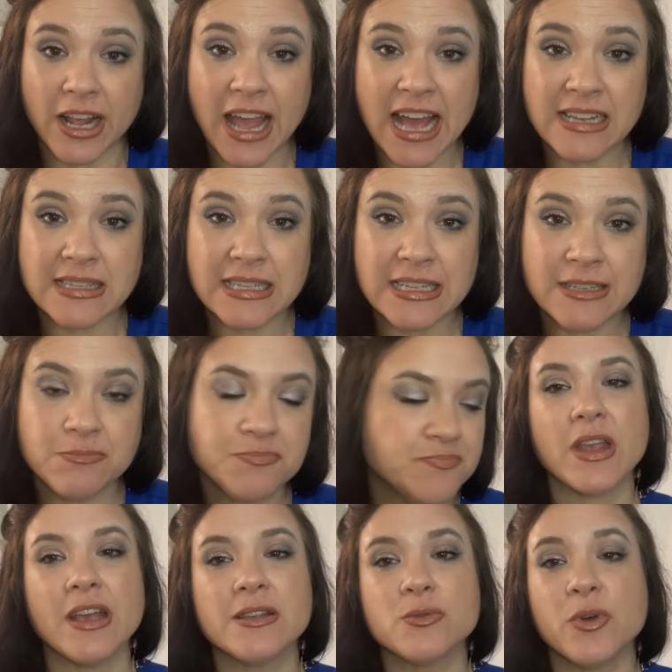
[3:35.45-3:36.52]
acid,
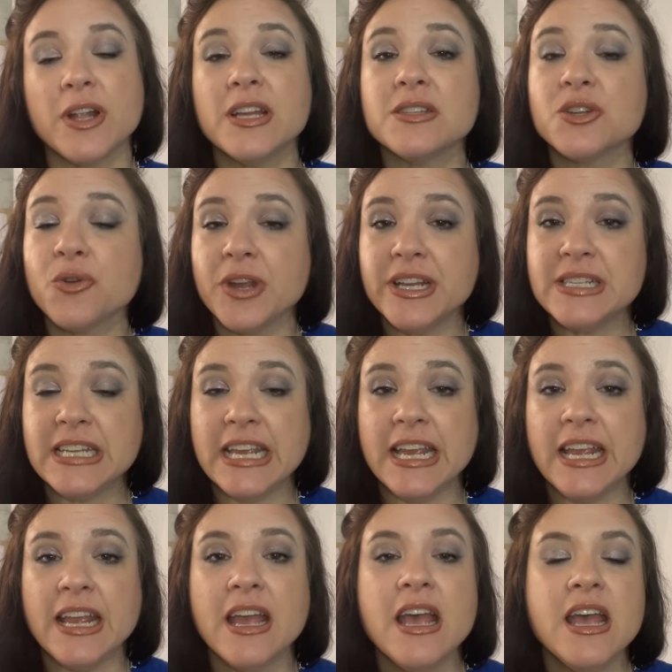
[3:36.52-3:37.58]
as well as green
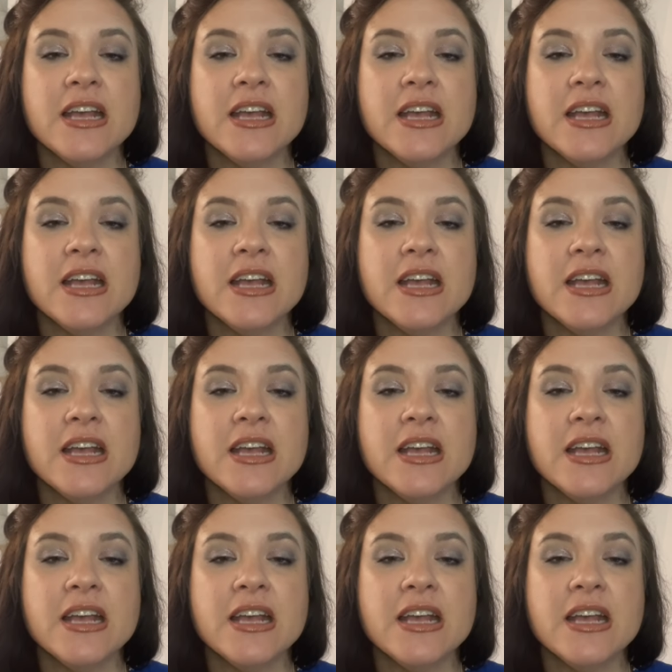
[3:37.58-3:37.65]
tea.